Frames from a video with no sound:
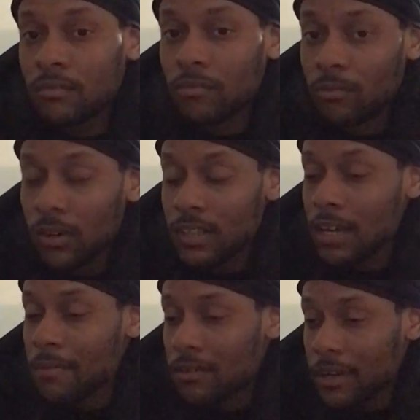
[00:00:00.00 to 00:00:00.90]
One thing
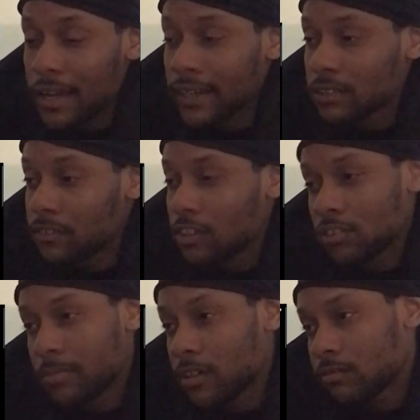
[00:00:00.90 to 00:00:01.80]
about reaction videos,
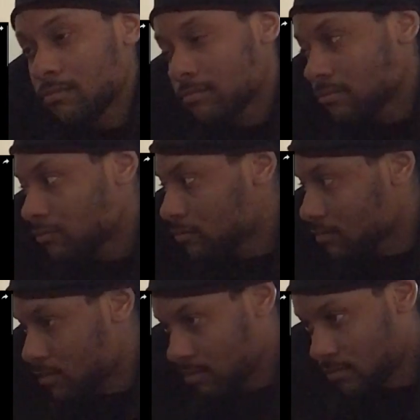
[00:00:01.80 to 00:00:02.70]
bro,
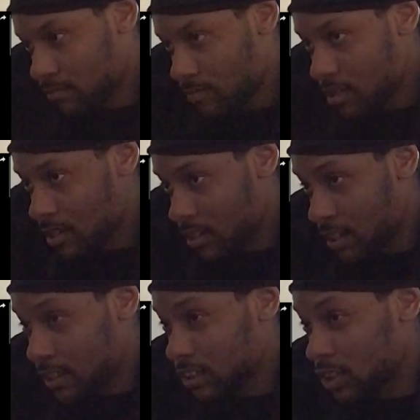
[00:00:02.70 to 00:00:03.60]

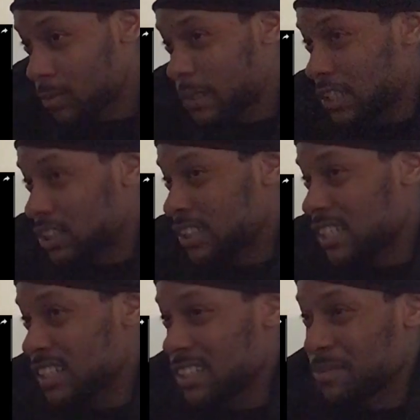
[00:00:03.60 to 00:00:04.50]
it's so many shit
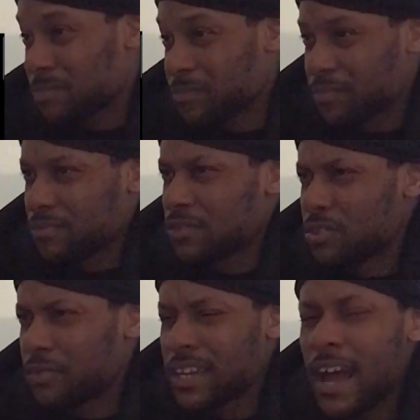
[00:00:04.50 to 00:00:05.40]
to
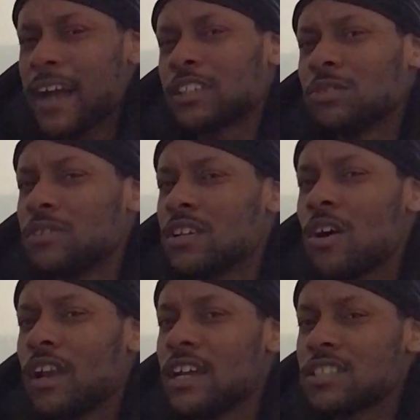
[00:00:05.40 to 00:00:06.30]
react to and
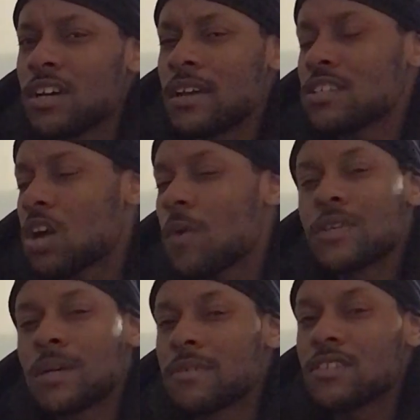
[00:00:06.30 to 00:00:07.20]
all that. It's always
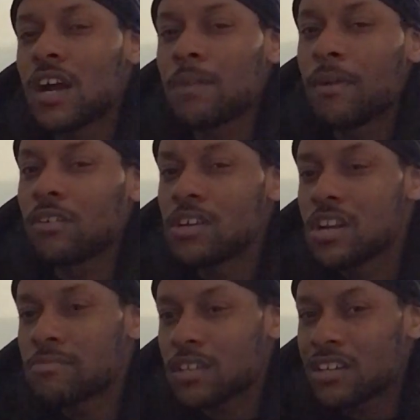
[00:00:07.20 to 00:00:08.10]
something to talk about, you know what
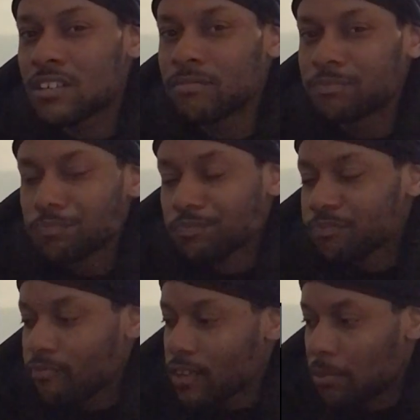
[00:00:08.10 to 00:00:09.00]
I'm saying?
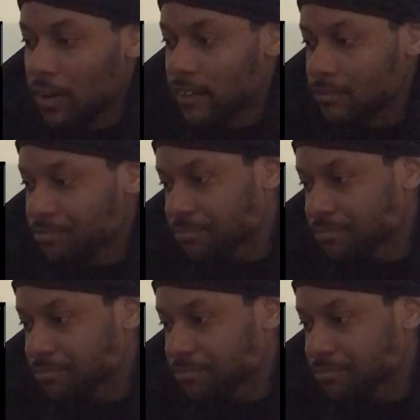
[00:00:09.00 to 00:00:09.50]
But